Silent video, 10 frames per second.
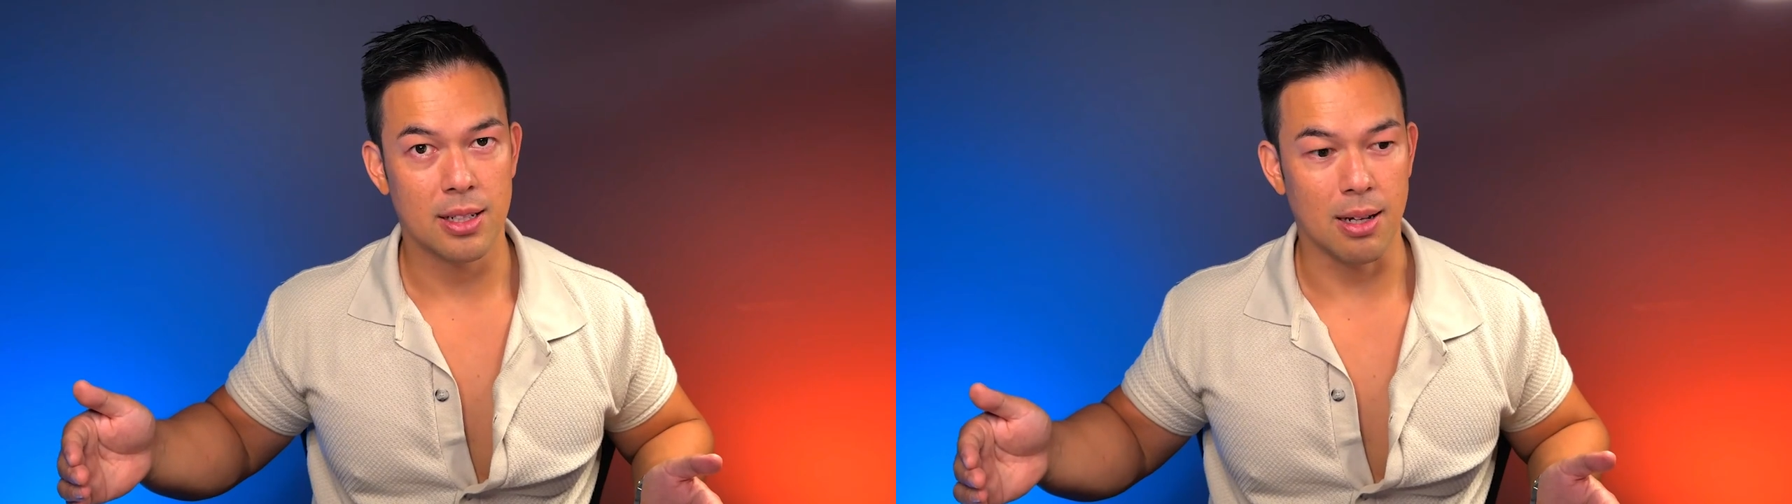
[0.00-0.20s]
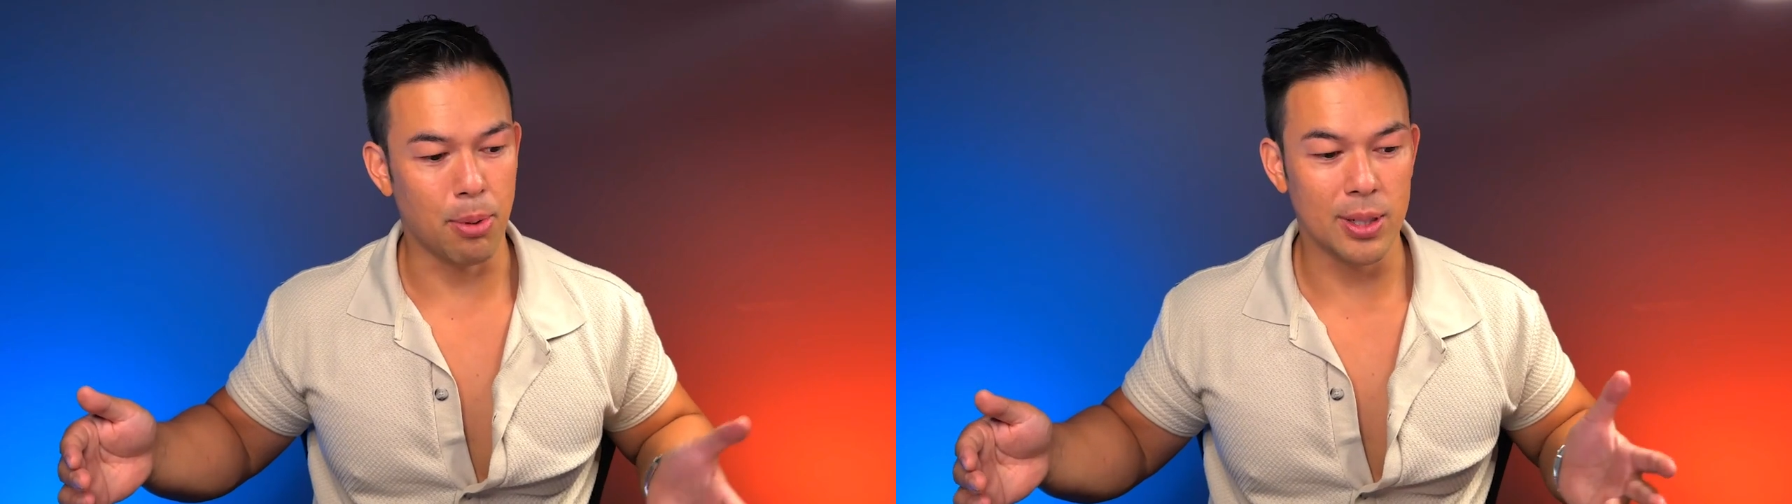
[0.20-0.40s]

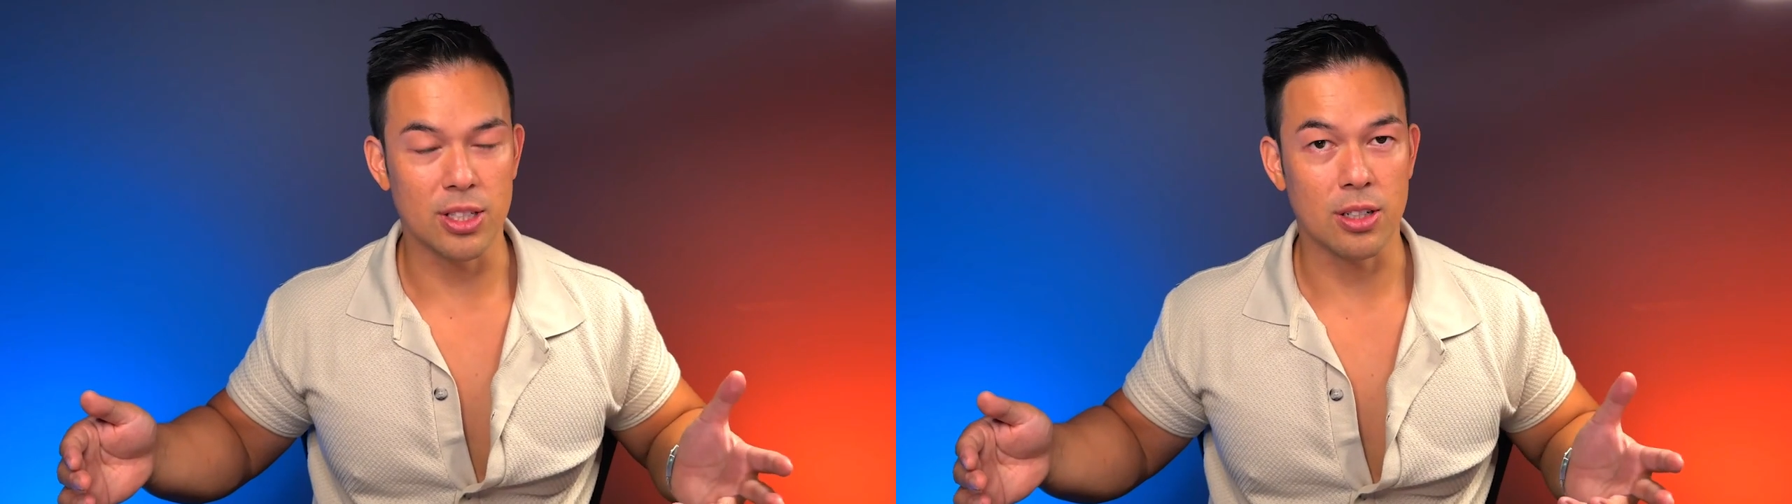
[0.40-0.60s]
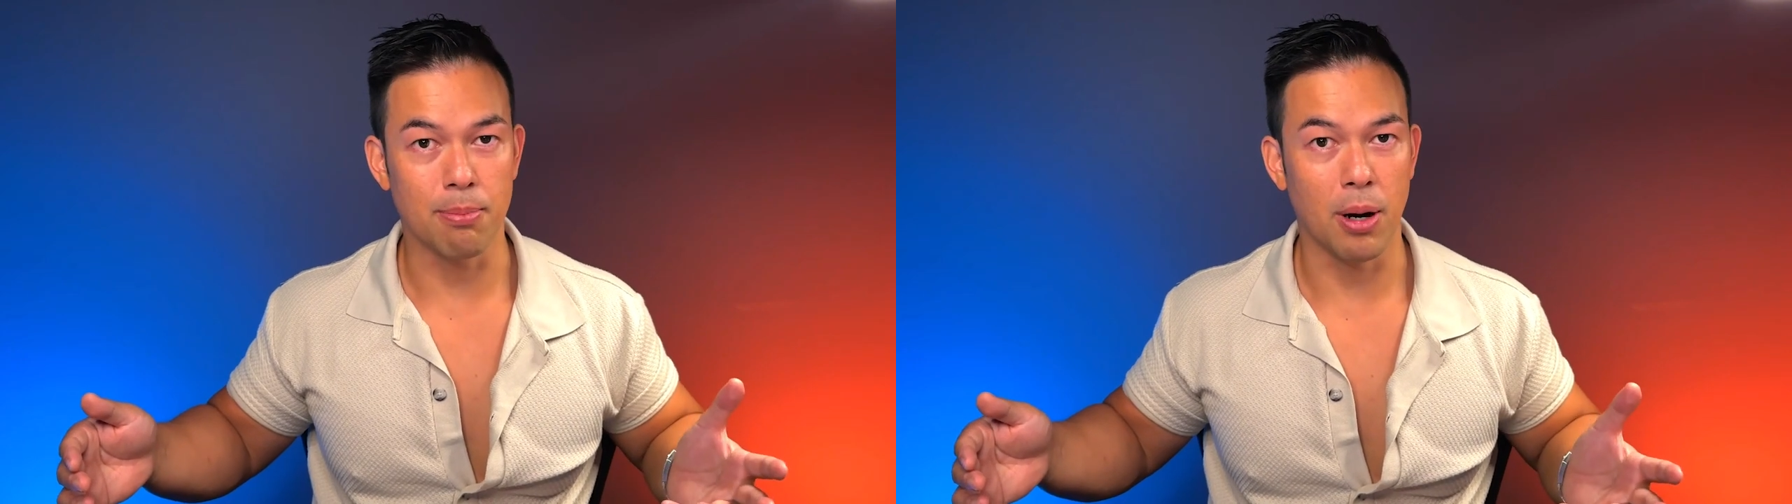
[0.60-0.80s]
A boy's
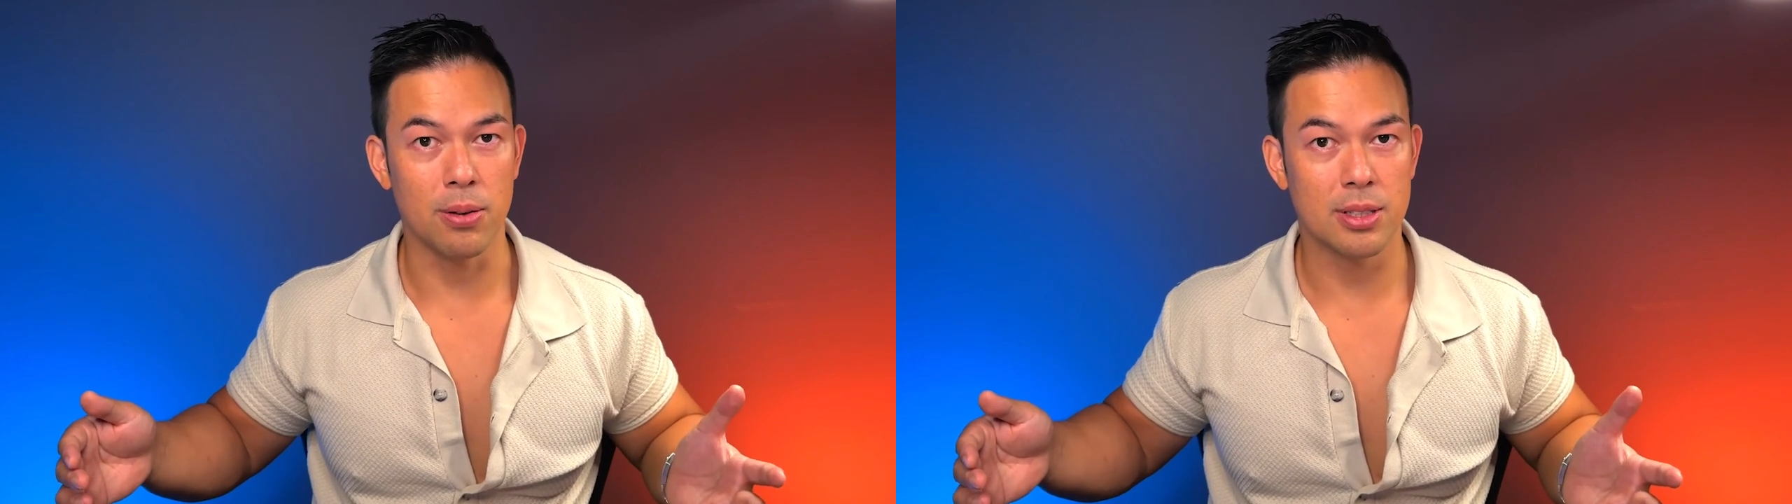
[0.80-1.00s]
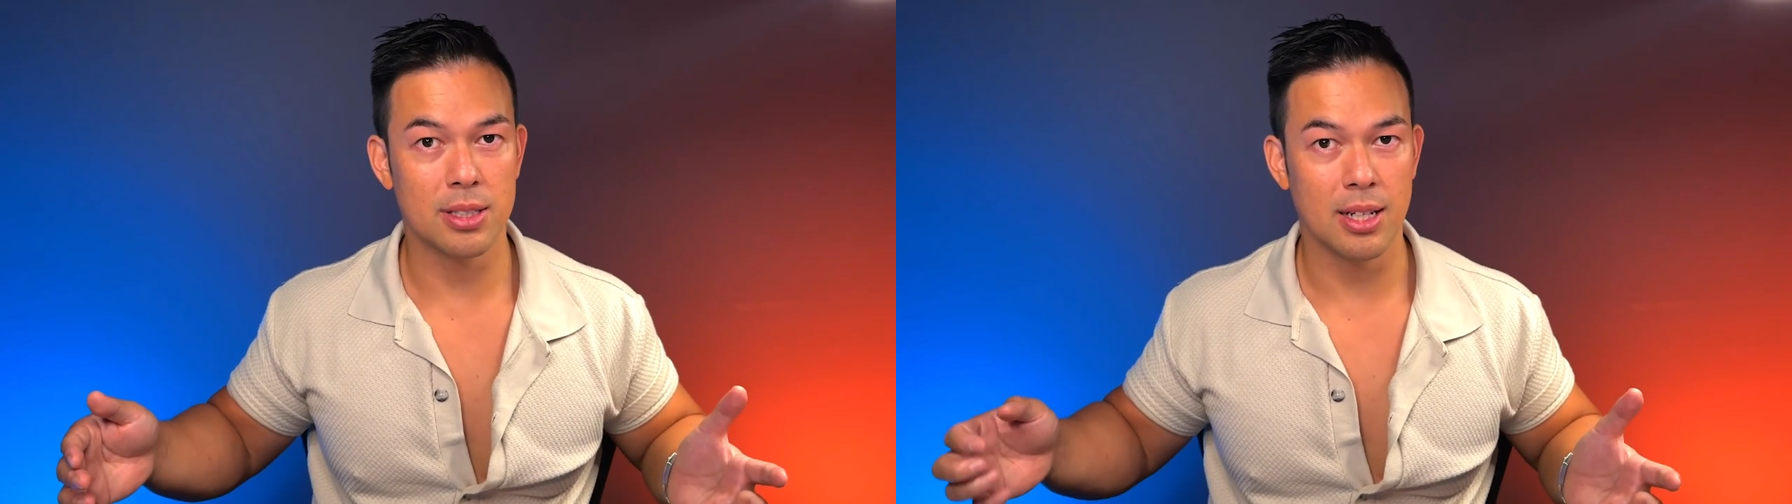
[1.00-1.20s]
not
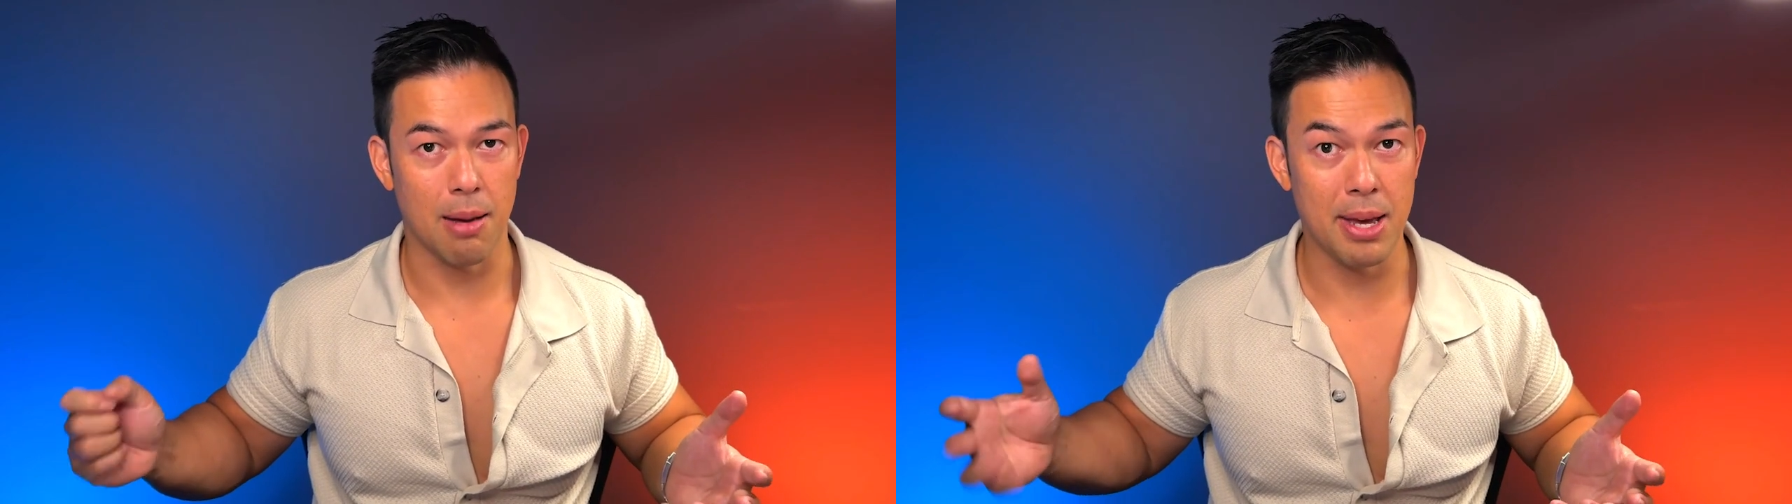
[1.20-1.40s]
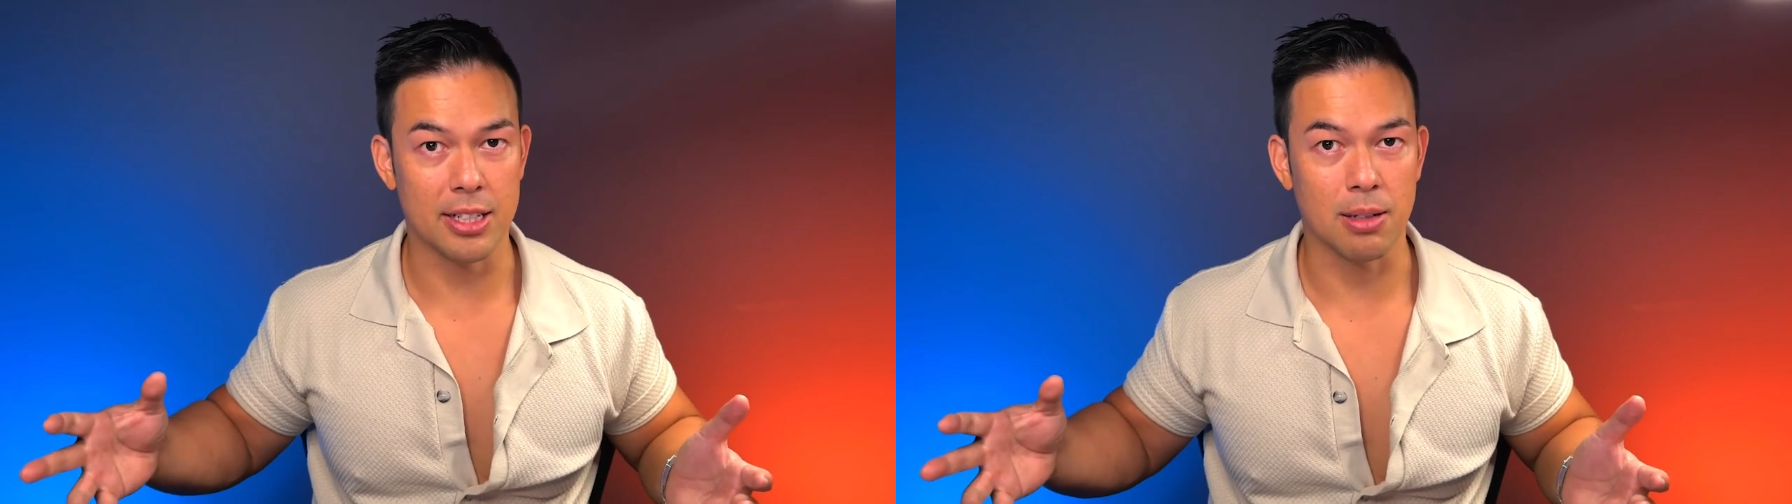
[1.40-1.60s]
composed. A
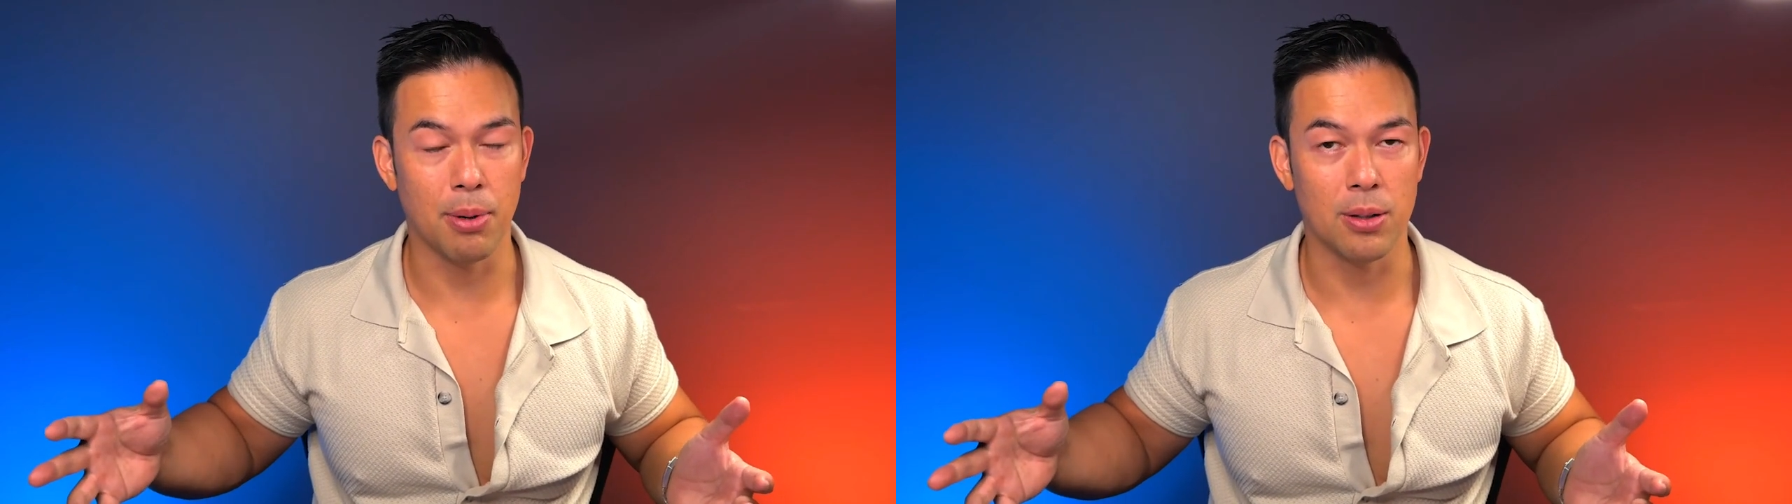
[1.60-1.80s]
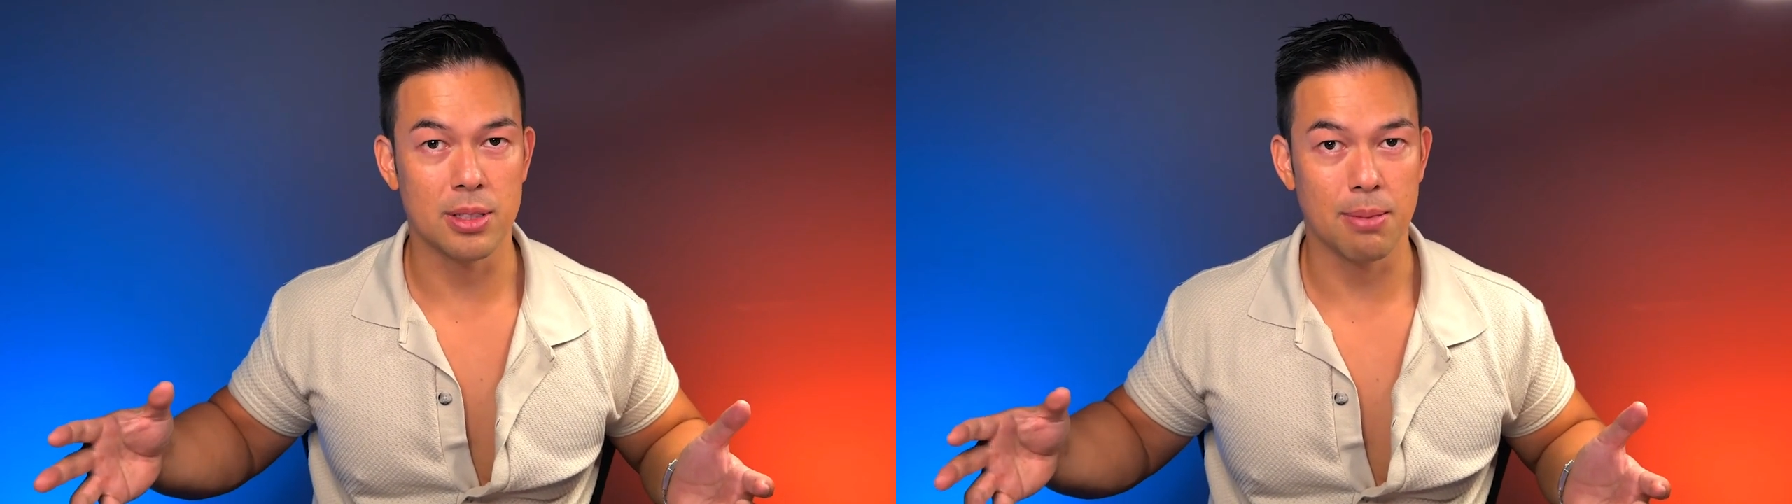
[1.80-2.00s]
man's composed.